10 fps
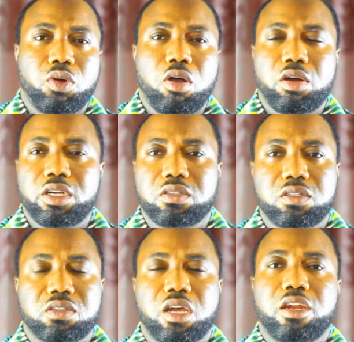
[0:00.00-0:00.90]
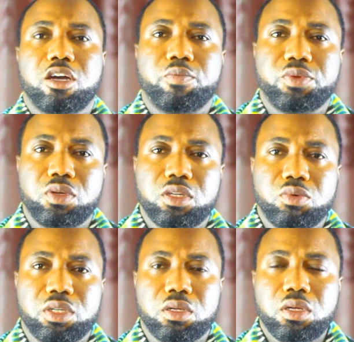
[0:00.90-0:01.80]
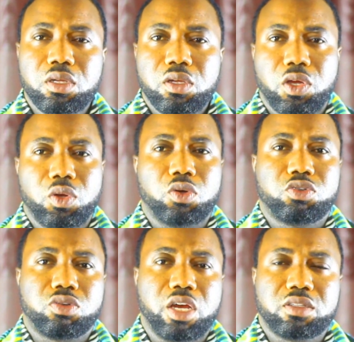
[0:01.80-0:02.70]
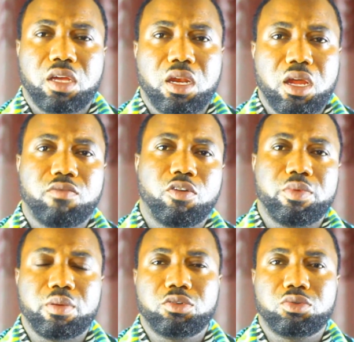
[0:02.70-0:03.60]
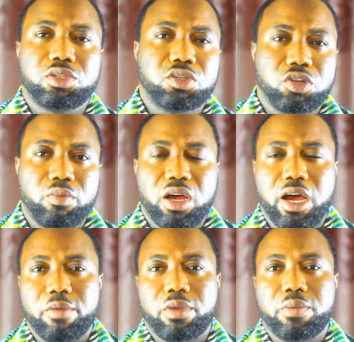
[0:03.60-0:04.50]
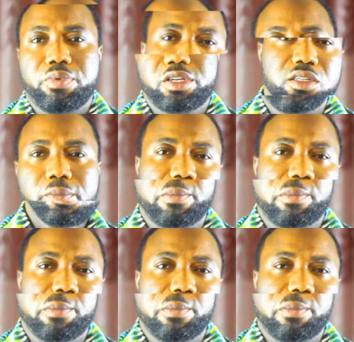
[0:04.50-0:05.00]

All these things can help you deal with, stress, and therefore be able to reduce your high blood pressure.